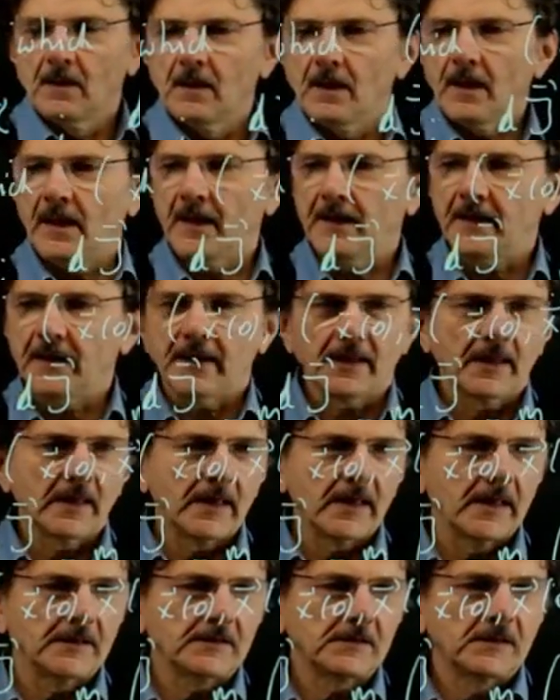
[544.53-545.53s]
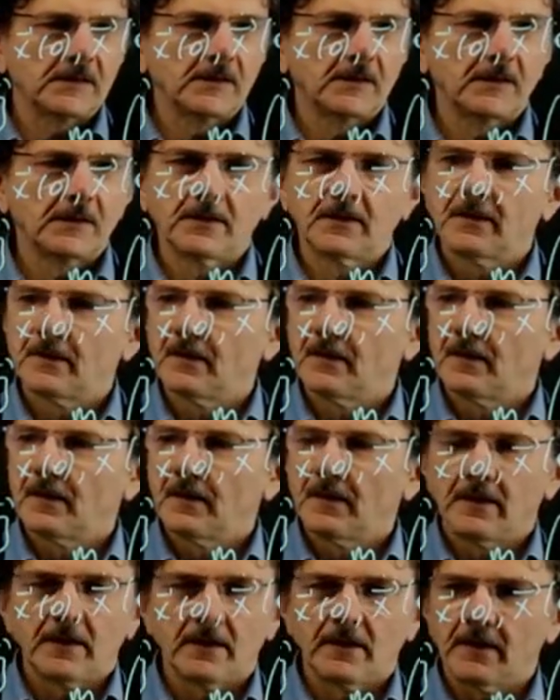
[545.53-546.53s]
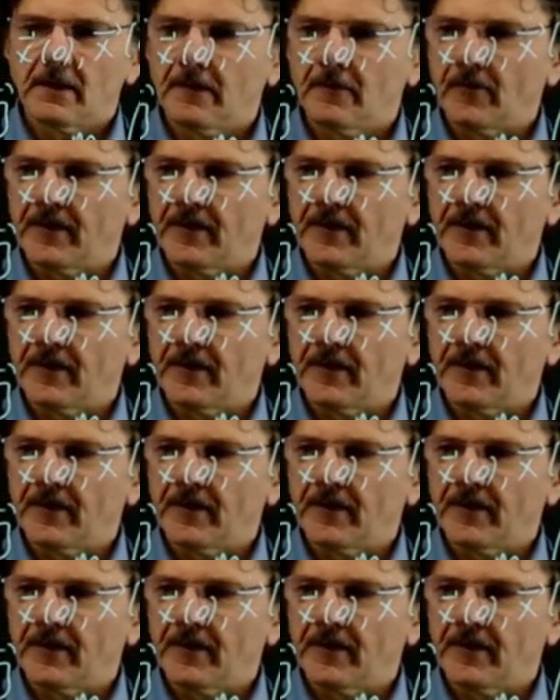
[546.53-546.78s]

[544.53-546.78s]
And I get, uh,